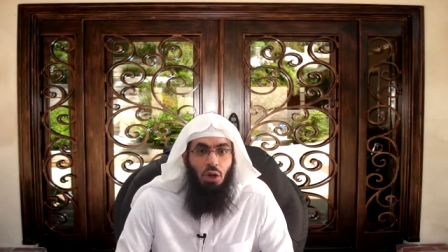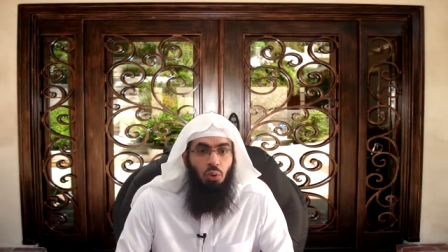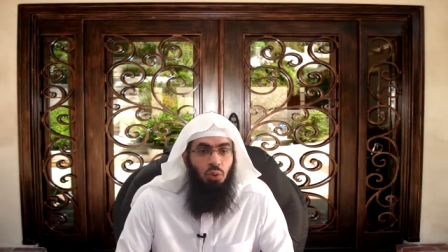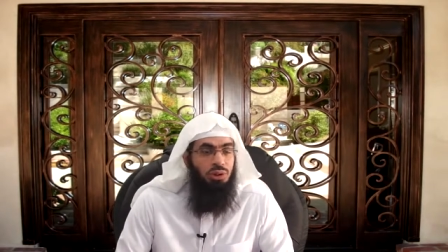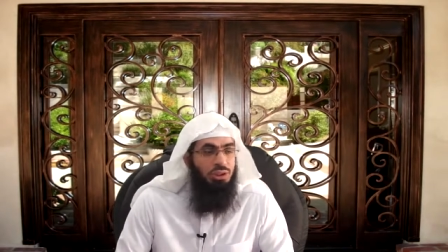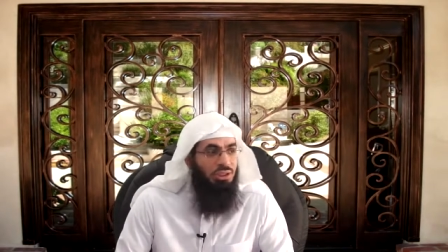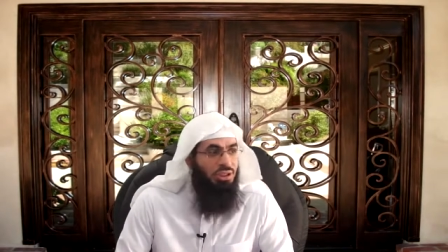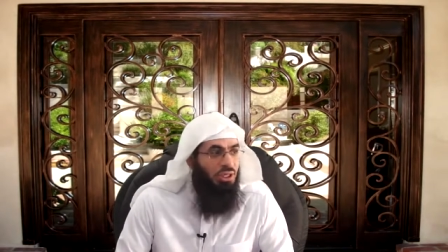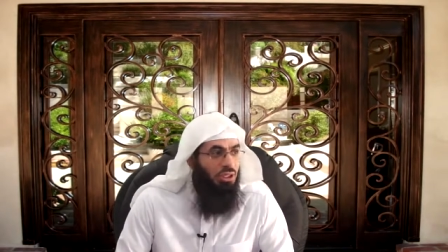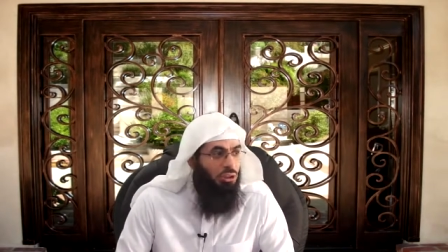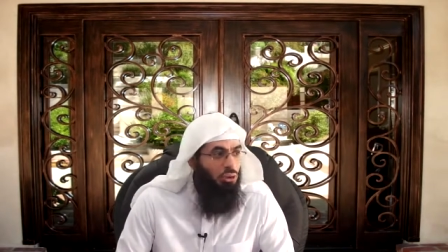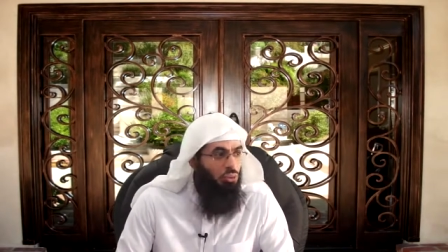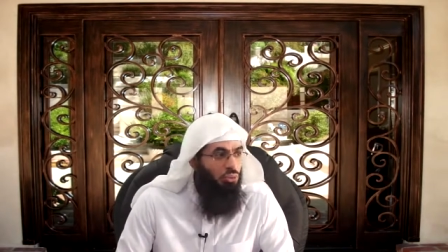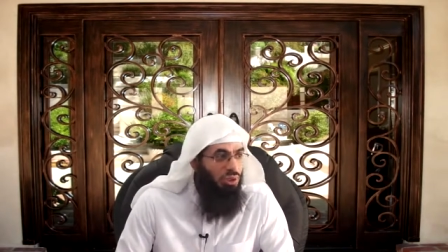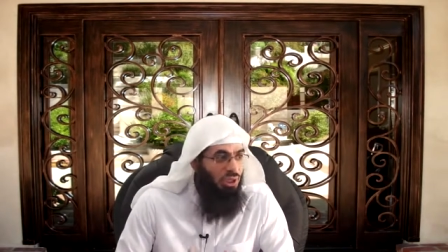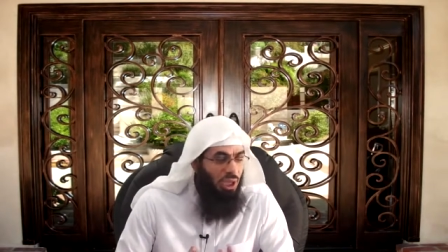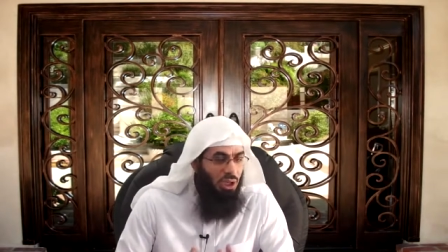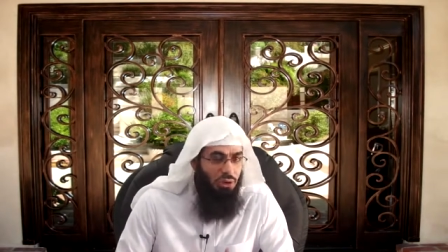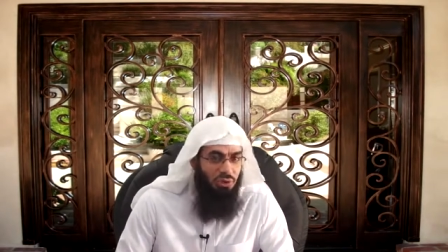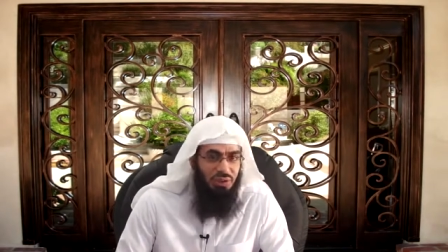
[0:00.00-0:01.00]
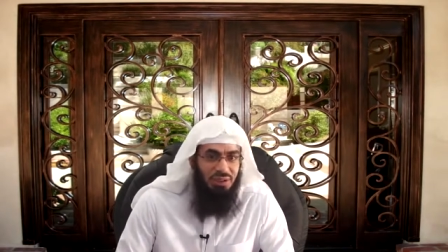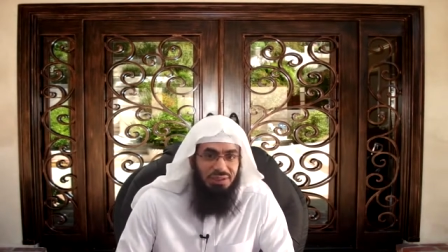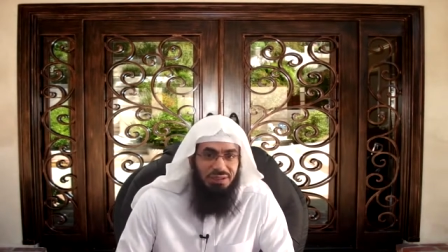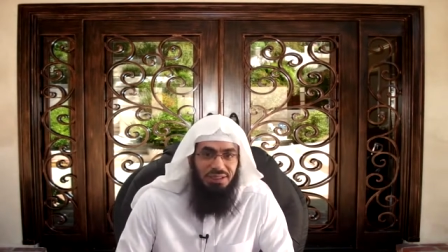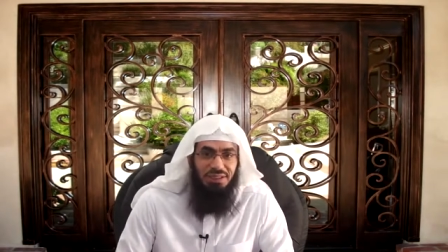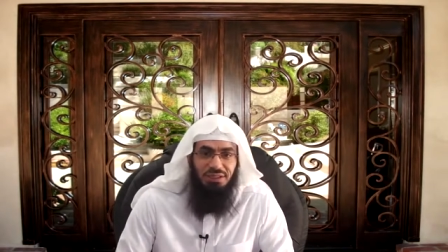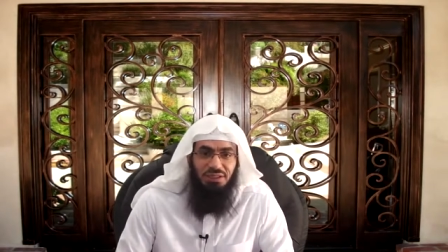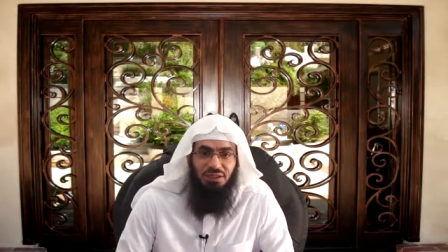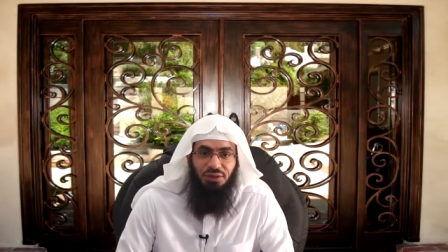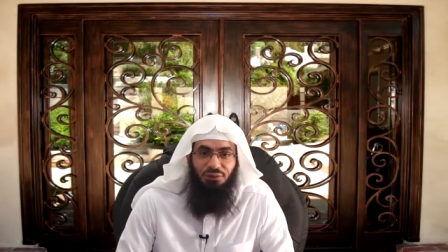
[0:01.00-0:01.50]
would get
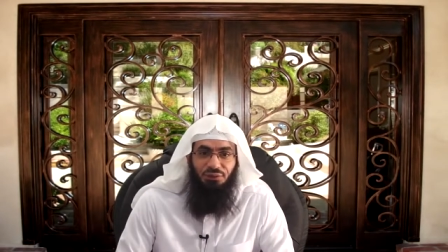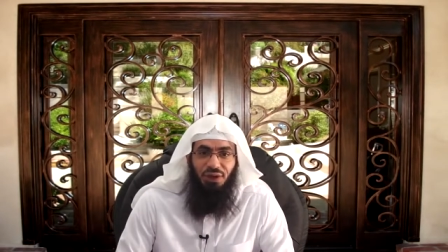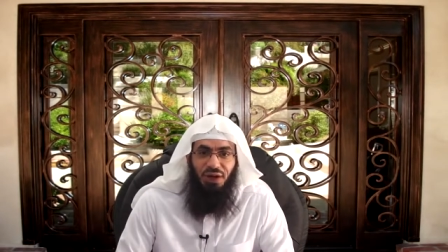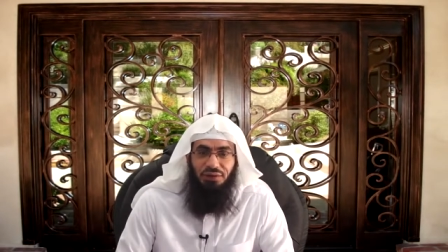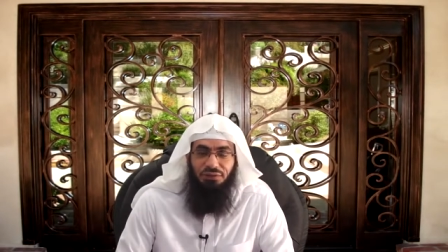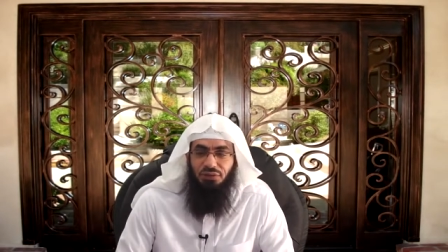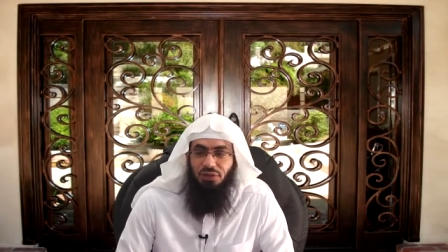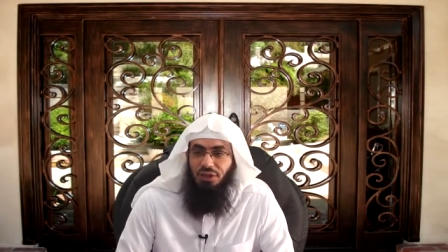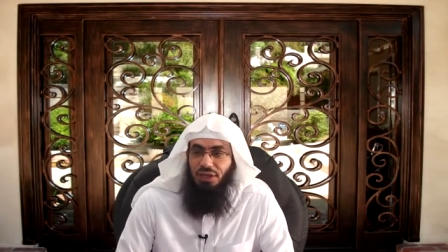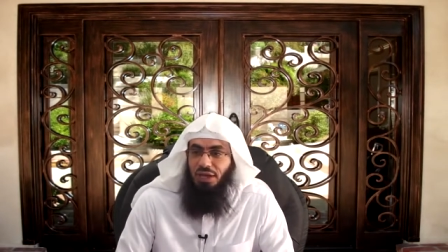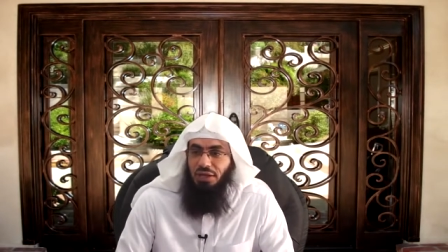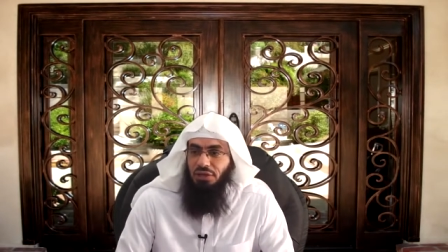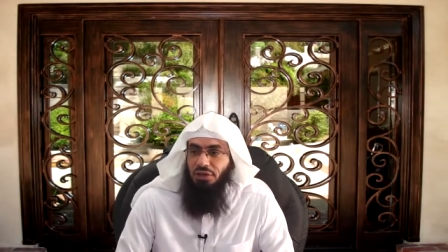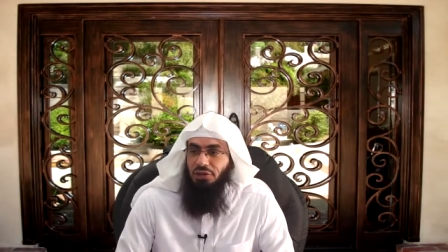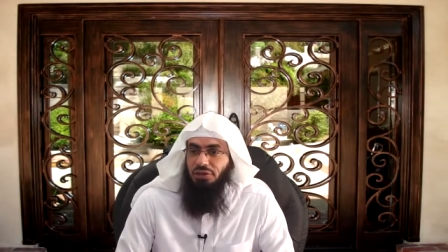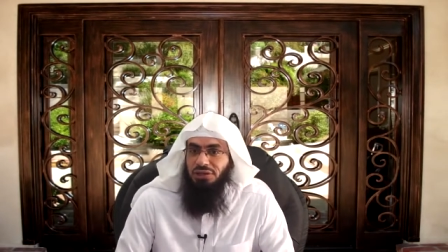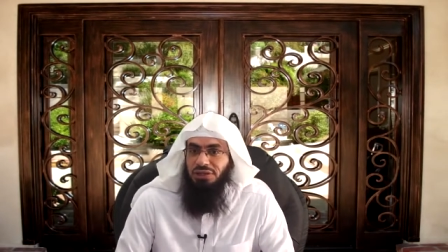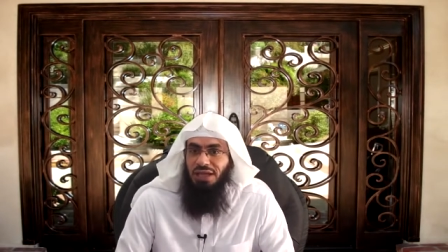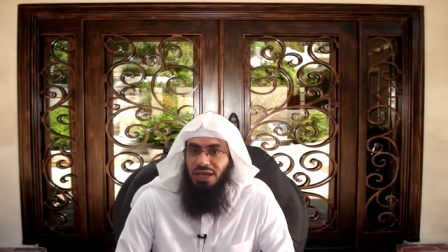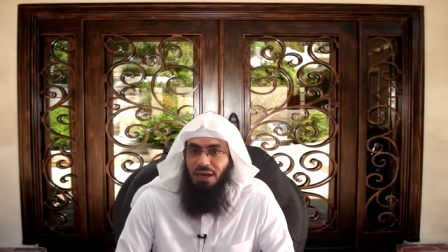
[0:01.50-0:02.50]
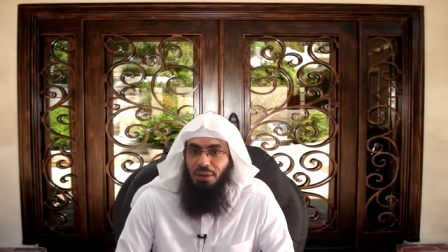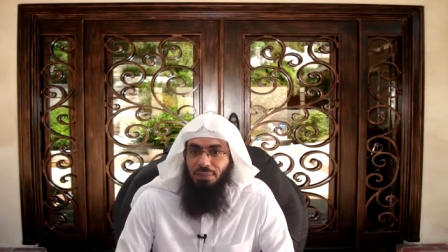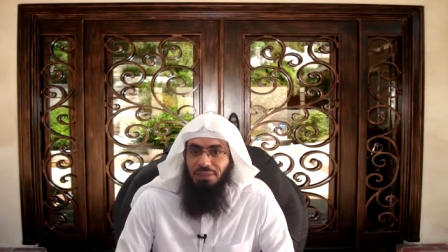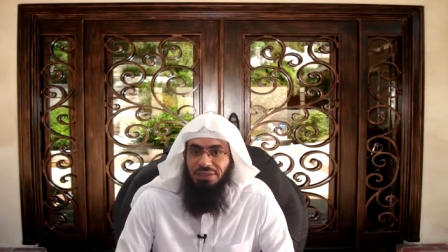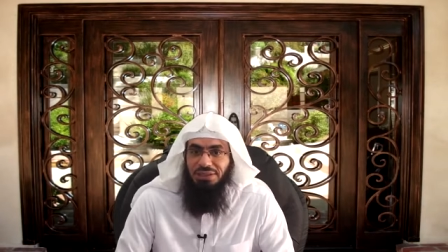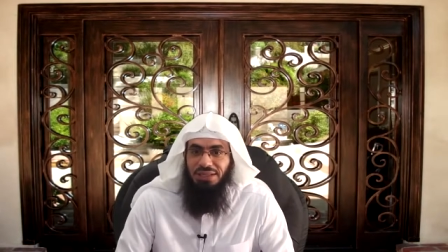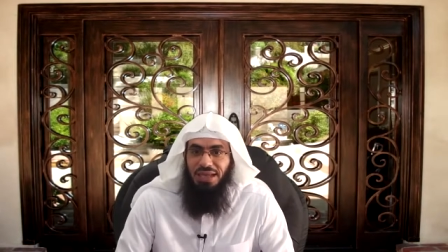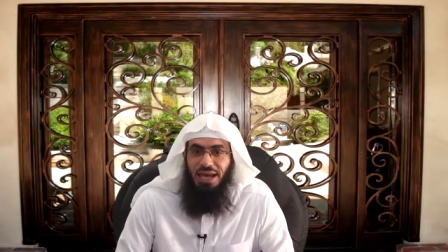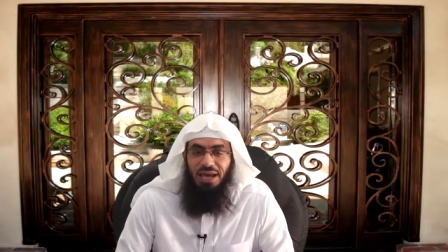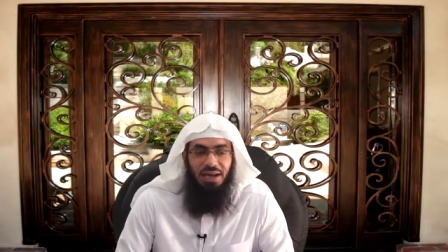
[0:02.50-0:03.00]
365 together, set them
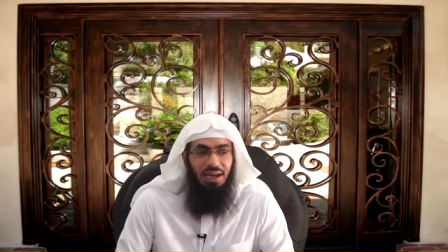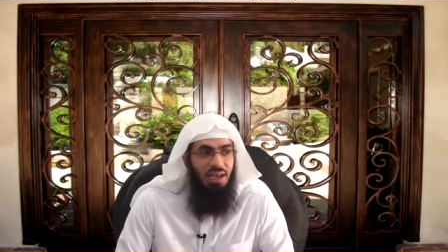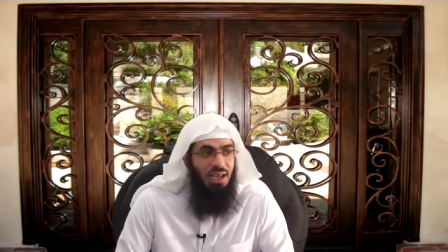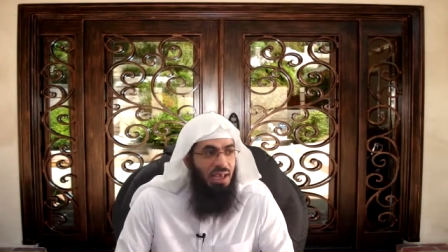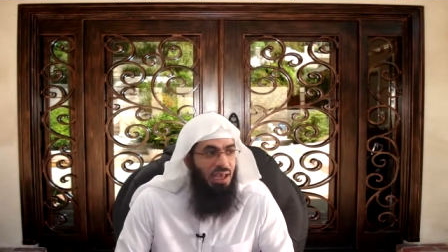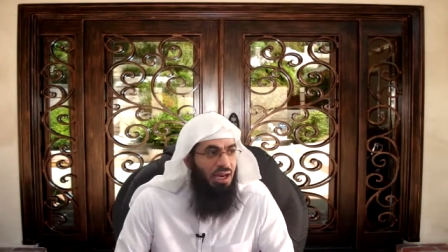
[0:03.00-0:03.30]
aside,